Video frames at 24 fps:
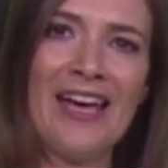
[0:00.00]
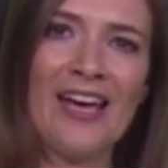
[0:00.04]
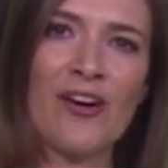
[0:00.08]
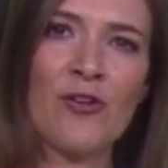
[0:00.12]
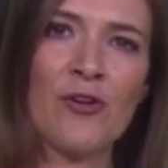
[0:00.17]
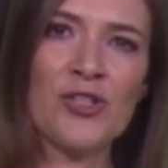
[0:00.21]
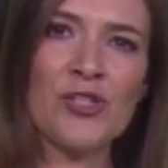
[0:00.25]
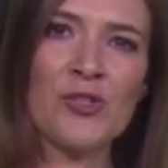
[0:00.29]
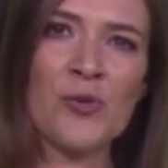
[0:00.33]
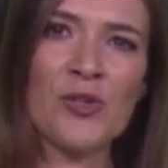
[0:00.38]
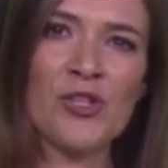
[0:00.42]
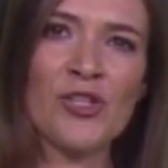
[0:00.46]

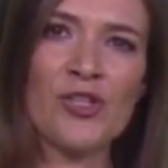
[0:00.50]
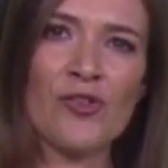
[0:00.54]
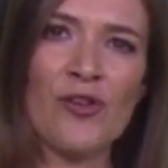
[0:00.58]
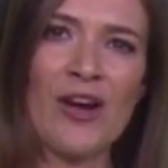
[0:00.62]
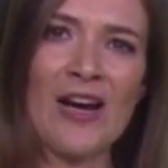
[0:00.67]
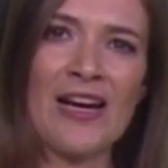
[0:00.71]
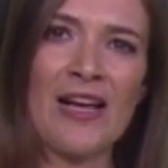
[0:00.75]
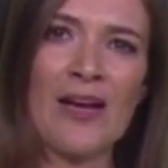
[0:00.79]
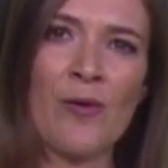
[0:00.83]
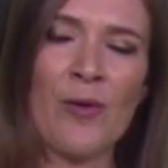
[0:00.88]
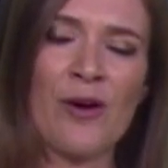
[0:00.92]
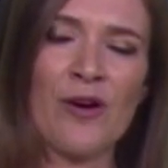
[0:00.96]
Across to
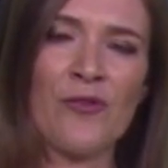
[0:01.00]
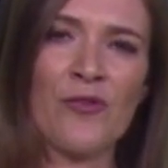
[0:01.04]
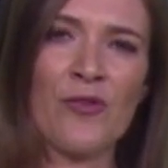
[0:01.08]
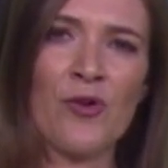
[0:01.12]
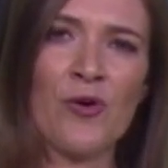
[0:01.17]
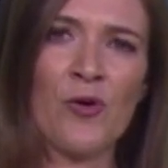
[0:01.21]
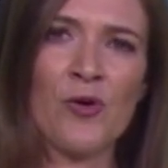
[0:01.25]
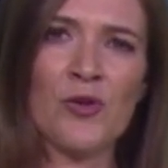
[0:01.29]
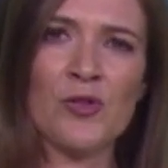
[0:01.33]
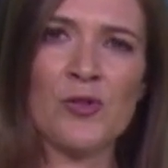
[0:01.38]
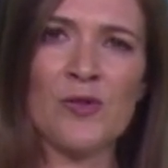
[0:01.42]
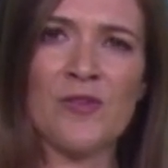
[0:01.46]
Australia, where, of
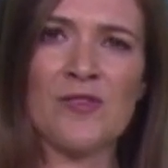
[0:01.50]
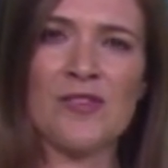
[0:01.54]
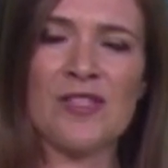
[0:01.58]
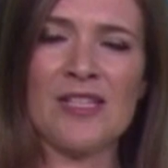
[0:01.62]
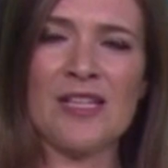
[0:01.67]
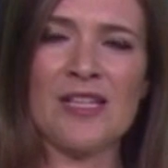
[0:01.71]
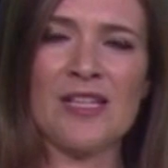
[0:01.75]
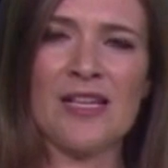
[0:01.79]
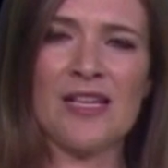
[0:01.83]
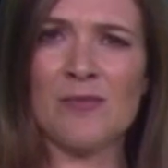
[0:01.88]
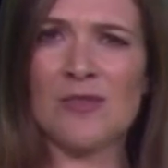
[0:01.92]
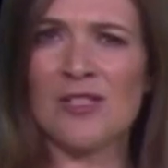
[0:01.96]
course, we've
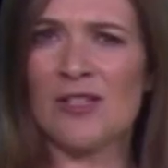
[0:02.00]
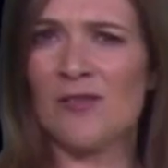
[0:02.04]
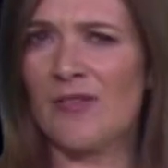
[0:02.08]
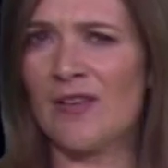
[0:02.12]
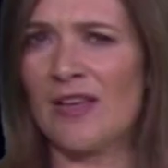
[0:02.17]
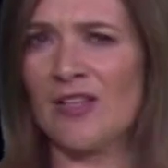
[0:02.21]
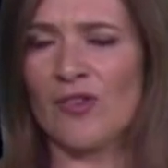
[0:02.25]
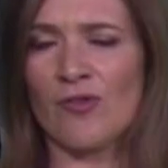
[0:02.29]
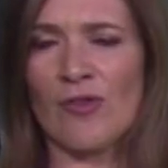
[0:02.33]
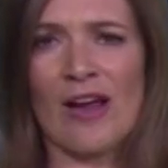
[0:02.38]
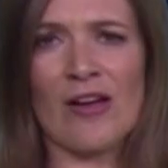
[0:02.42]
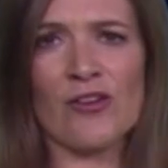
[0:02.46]
seen some
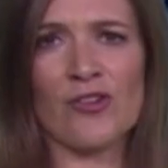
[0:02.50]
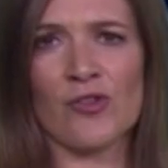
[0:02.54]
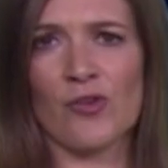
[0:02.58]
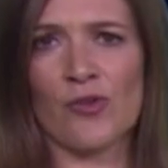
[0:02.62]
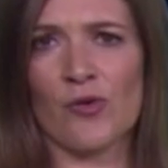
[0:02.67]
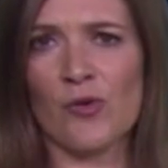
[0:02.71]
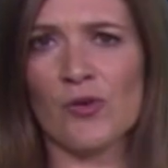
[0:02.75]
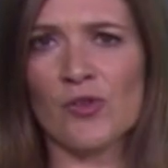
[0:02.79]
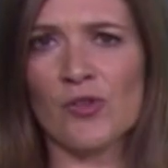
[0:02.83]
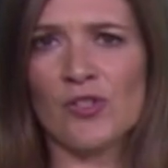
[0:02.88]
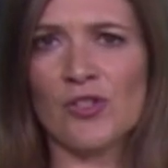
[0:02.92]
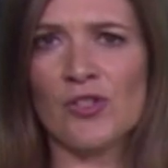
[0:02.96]
severe drought
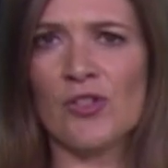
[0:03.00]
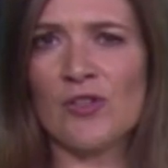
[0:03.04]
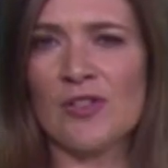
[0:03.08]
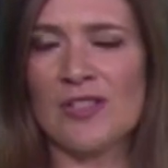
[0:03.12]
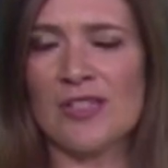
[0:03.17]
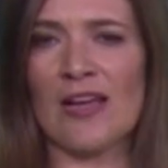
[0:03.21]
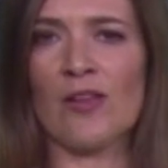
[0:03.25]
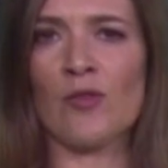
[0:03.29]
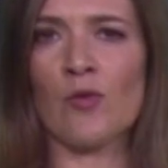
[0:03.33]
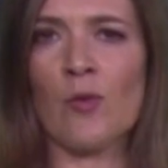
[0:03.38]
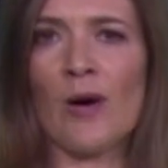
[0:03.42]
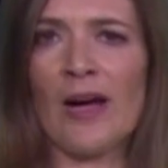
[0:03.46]
across New
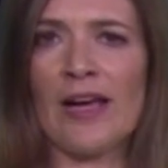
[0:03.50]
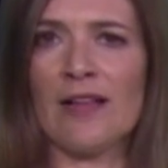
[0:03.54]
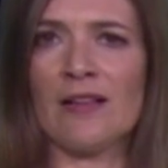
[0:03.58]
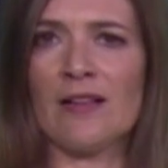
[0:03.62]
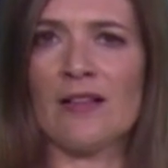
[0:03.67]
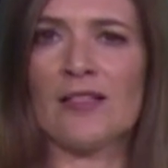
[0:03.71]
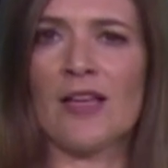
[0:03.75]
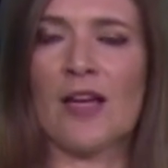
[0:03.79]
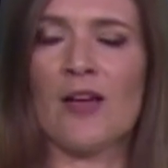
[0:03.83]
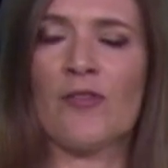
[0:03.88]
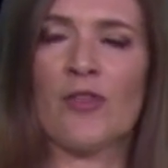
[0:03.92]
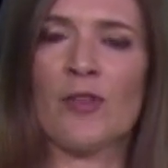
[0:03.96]
South
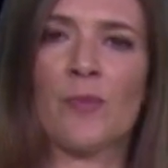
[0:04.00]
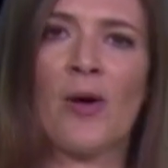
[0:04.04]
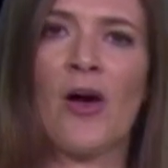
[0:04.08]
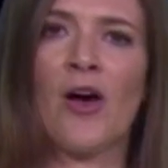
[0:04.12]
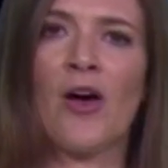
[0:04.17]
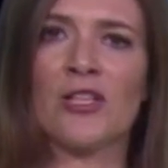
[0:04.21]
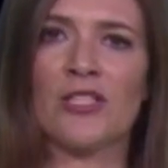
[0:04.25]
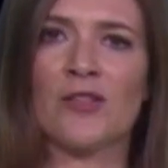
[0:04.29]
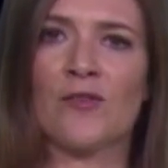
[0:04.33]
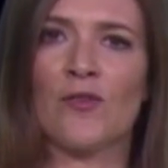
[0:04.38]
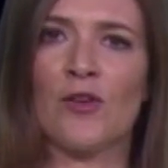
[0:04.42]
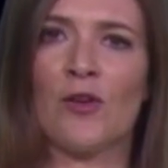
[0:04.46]
Wales over the
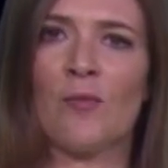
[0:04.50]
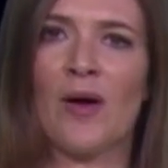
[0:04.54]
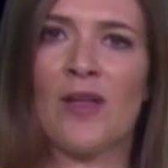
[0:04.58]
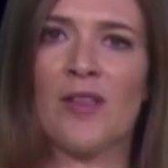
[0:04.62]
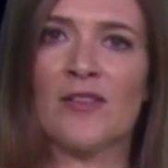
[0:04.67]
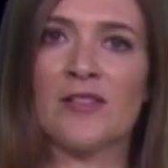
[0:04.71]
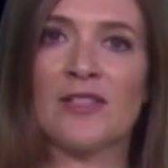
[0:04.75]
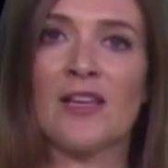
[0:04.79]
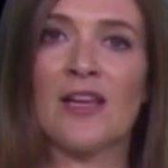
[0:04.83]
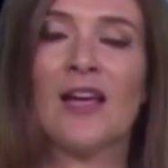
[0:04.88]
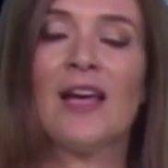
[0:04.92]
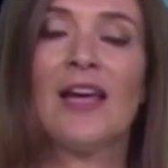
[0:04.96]
past few
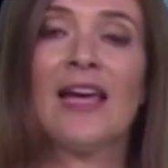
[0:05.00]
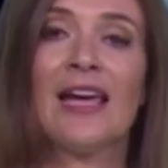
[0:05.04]
months.